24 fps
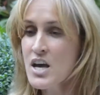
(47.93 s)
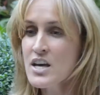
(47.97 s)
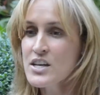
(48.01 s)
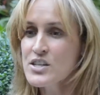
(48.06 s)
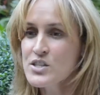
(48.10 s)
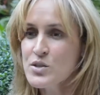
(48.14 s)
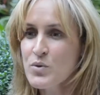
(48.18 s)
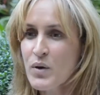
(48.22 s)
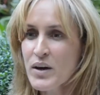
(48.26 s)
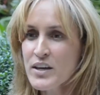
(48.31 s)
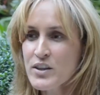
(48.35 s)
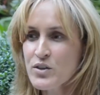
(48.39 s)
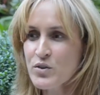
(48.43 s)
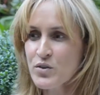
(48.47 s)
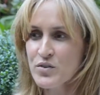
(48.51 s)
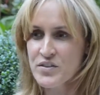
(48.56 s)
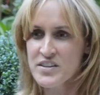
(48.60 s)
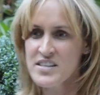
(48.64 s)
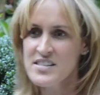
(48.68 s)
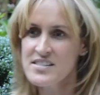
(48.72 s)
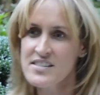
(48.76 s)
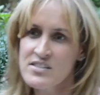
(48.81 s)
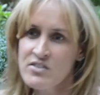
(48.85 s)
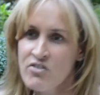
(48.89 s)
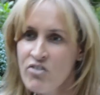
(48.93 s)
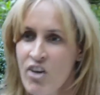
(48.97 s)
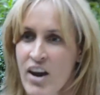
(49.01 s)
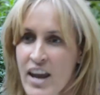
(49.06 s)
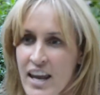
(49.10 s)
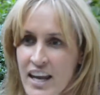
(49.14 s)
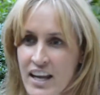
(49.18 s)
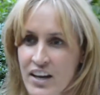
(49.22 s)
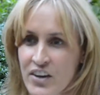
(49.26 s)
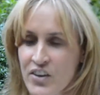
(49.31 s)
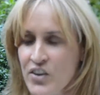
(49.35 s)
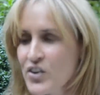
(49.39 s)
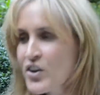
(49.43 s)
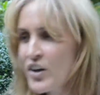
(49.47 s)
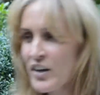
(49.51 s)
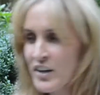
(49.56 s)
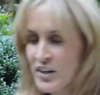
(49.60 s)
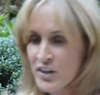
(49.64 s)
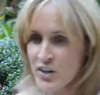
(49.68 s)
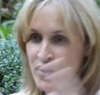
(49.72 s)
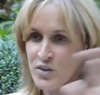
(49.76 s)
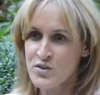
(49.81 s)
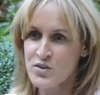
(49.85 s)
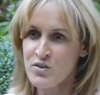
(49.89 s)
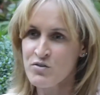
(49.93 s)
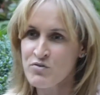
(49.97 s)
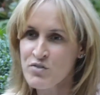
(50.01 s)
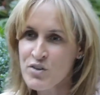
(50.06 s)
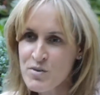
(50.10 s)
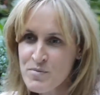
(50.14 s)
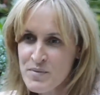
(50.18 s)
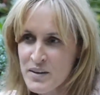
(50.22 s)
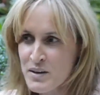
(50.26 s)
So I thought, this is great. You know, I'm going to go into a room.